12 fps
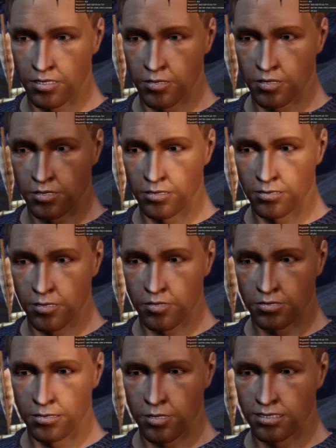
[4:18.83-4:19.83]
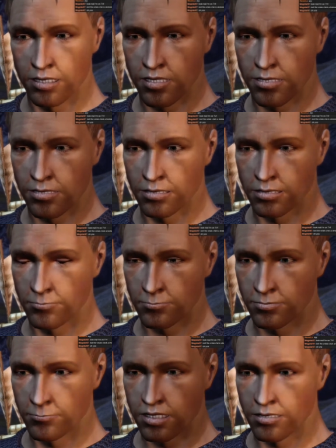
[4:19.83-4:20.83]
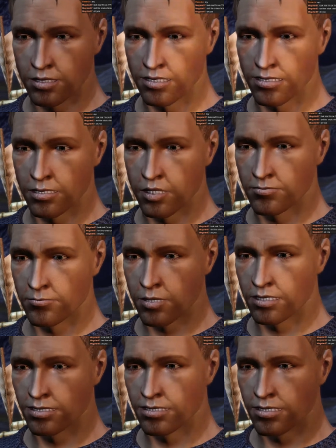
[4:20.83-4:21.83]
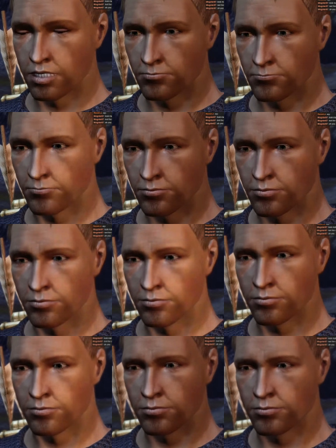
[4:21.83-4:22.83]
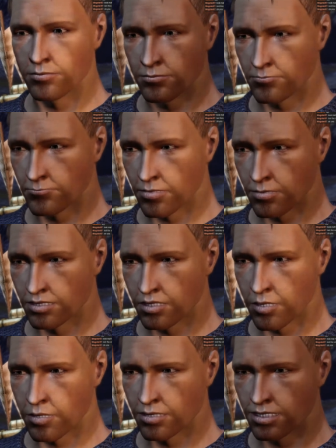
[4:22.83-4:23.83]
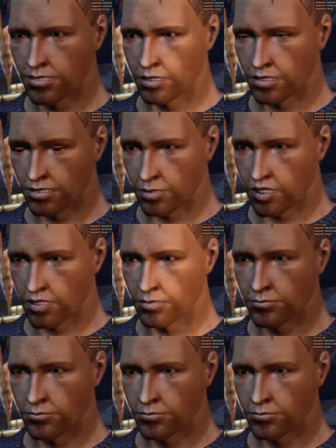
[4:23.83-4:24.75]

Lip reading: Though who knows what Loghain's people in Denerim will tell them. Maybe they won't send anyone.